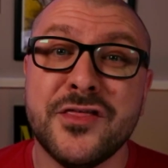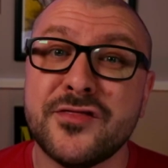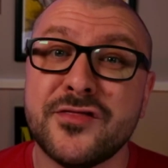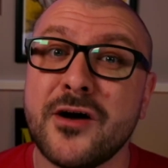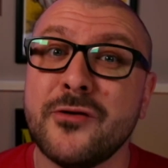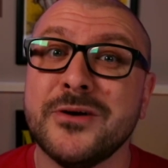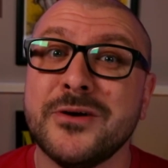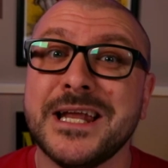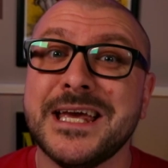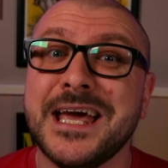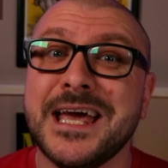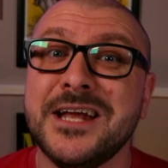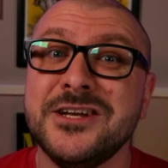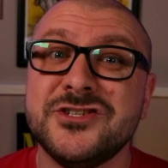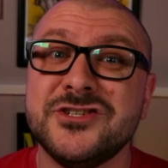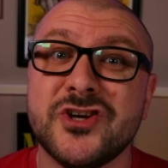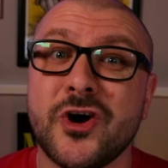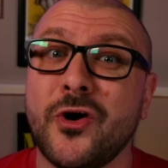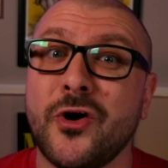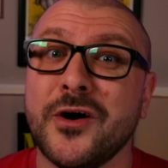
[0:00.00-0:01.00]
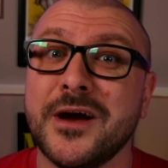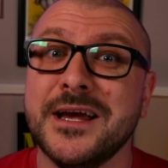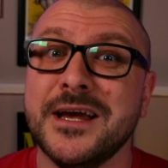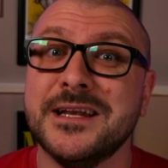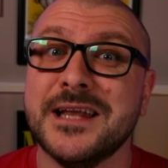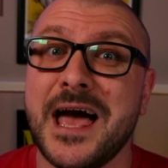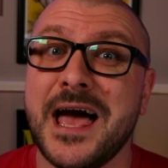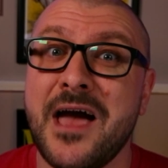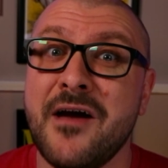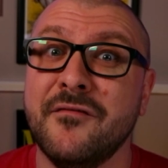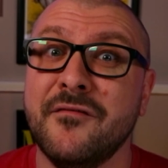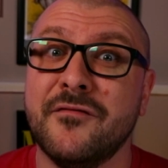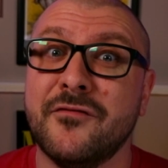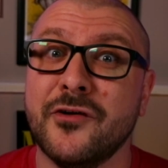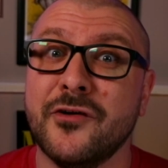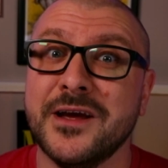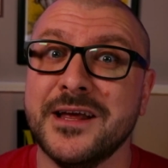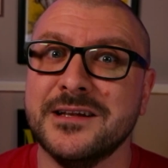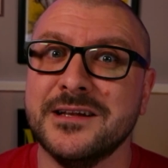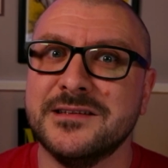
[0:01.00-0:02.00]
thoroughly enjoyed
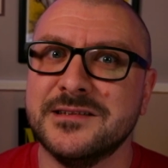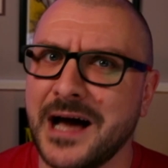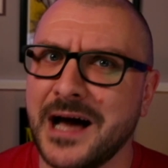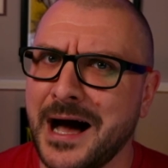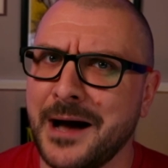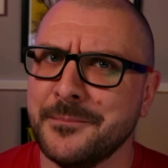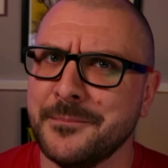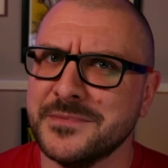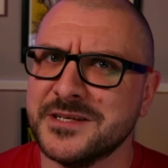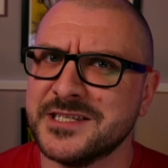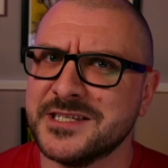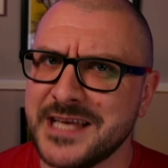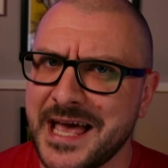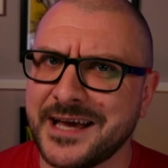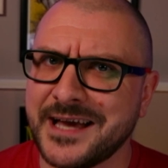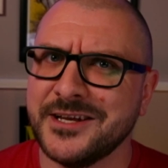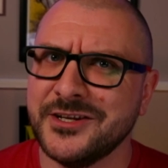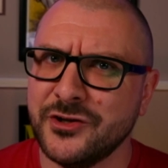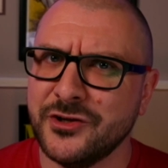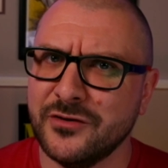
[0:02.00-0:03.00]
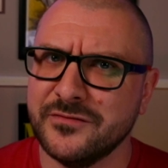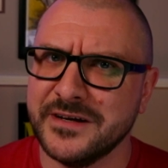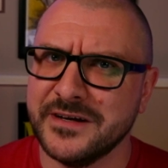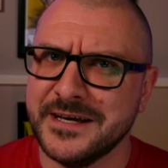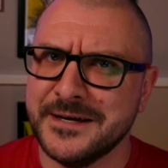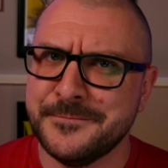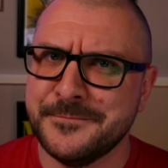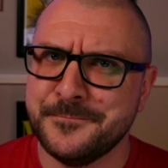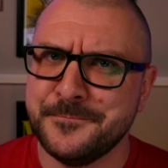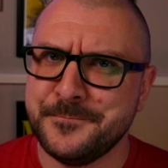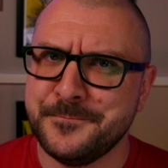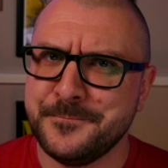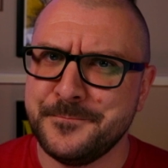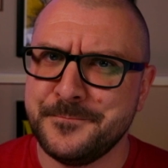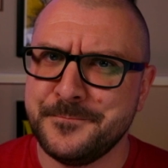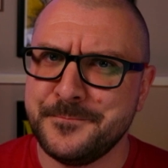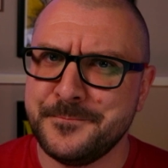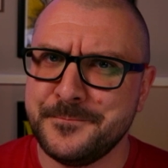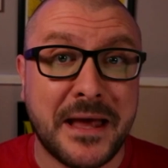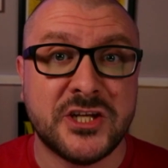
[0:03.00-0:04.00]
every damn second of it. As
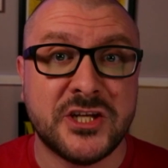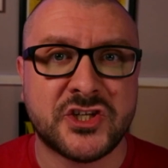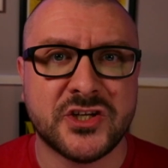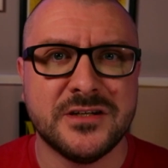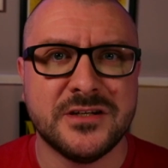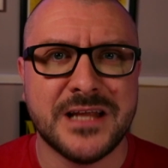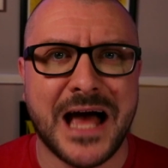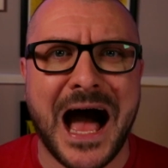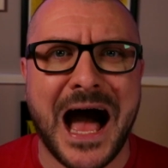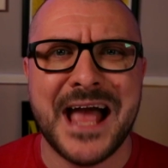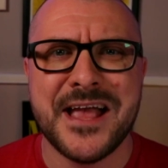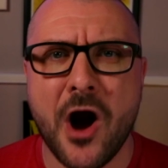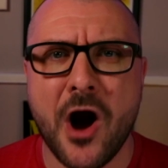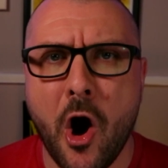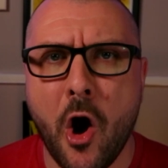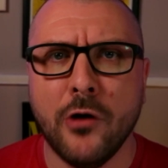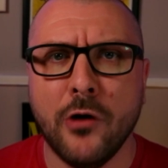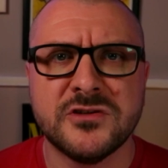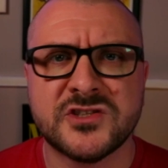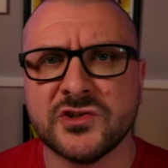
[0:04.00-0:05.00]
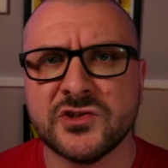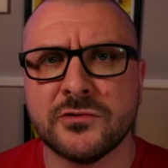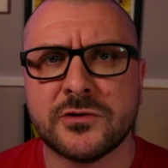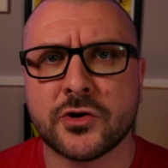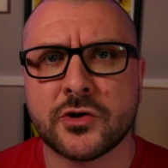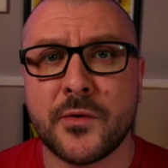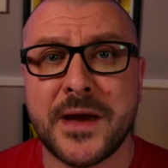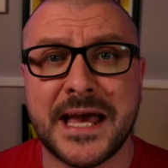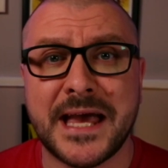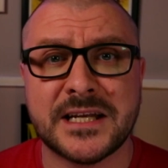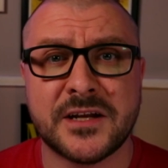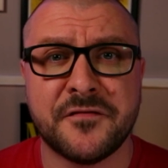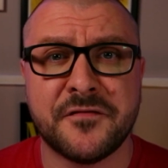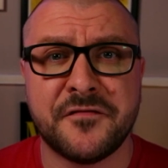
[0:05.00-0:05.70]
I mentioned, I also created a